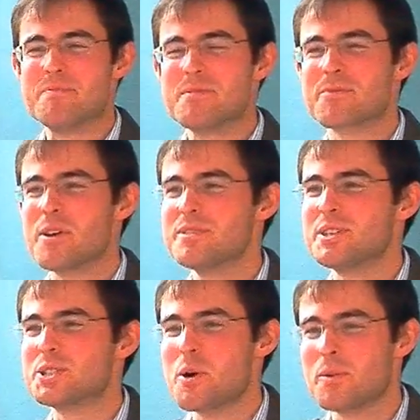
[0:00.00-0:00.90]
Frozen
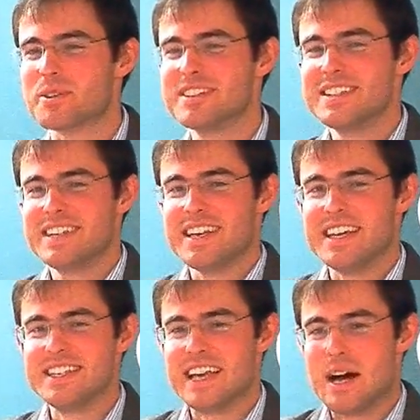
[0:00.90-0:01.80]
shoulder
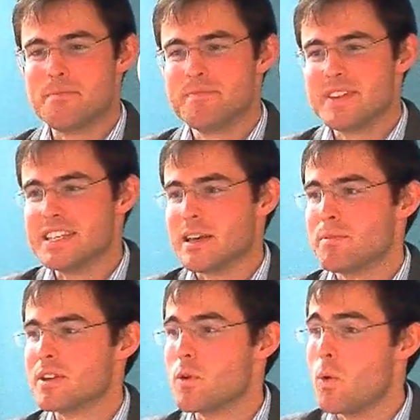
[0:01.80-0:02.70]
is
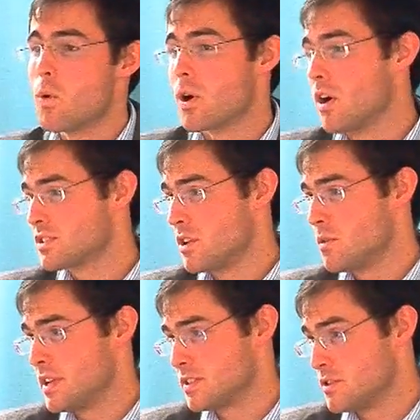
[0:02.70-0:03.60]
something, or also
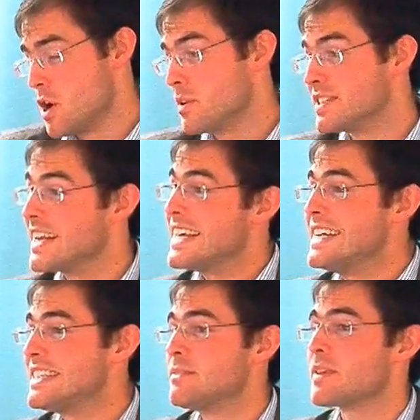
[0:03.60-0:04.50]
it's known as
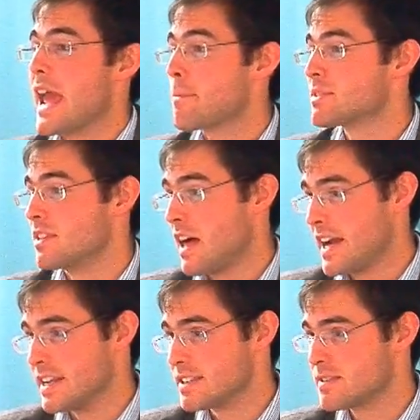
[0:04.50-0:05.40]
adhesive
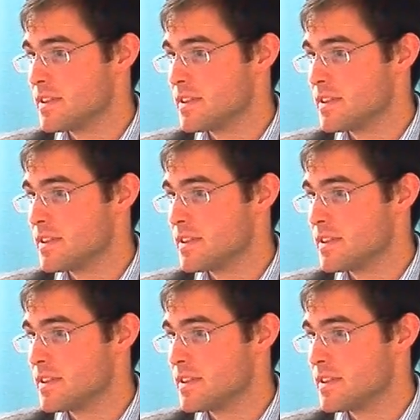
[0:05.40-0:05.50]
capsulitis.